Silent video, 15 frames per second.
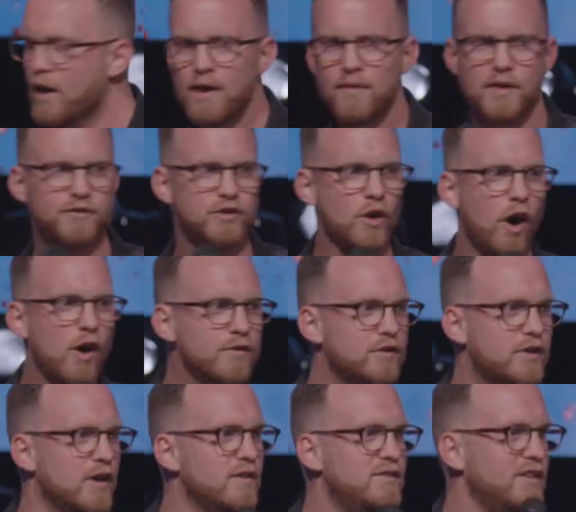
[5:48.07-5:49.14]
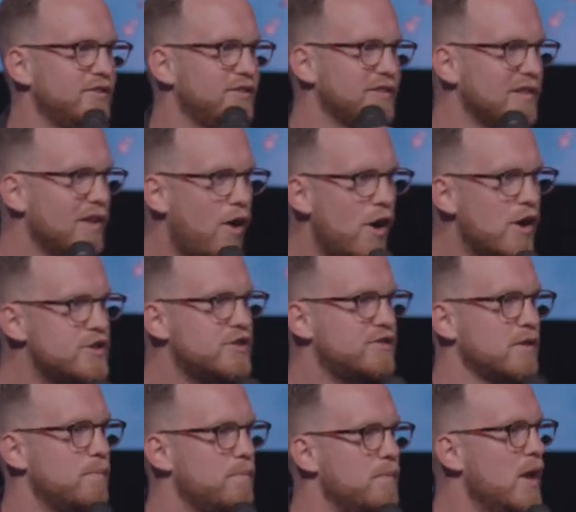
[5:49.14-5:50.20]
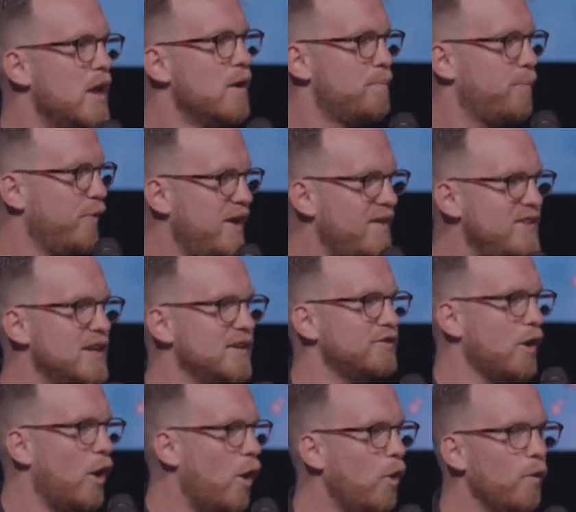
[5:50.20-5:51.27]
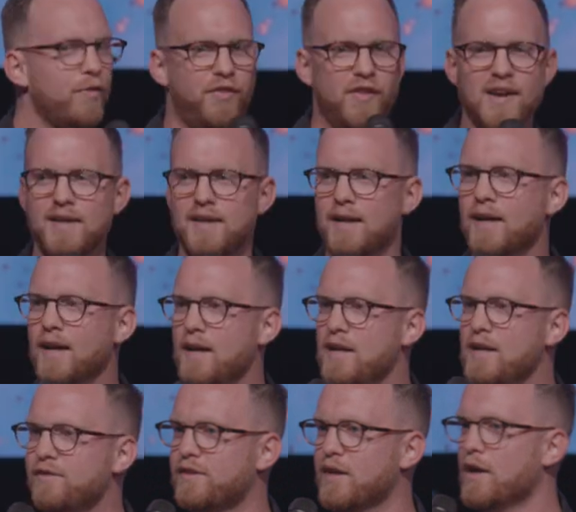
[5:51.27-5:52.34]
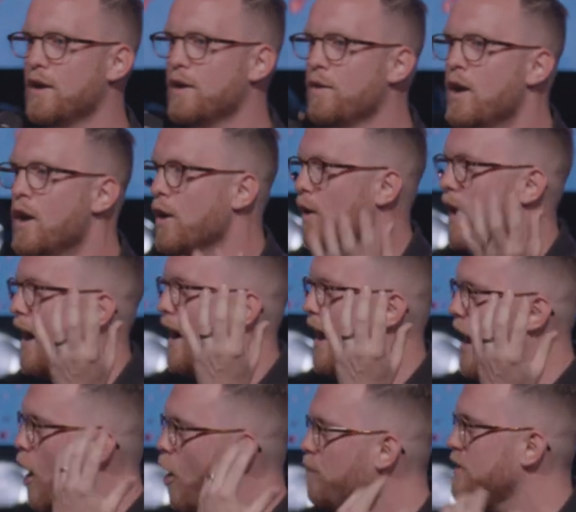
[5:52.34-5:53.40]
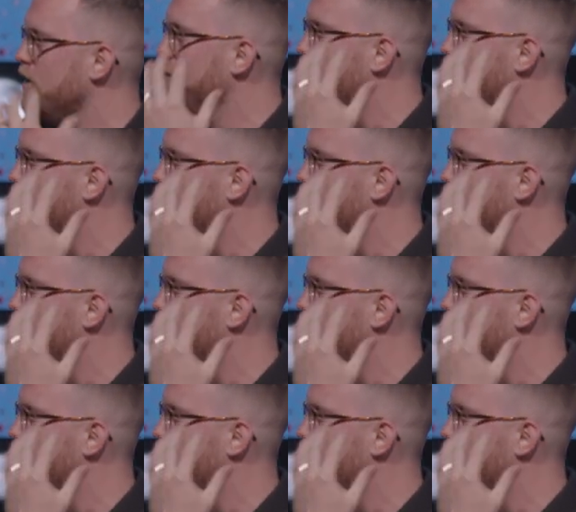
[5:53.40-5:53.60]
That God's going to dislodge some previous old thinking and he's going to help you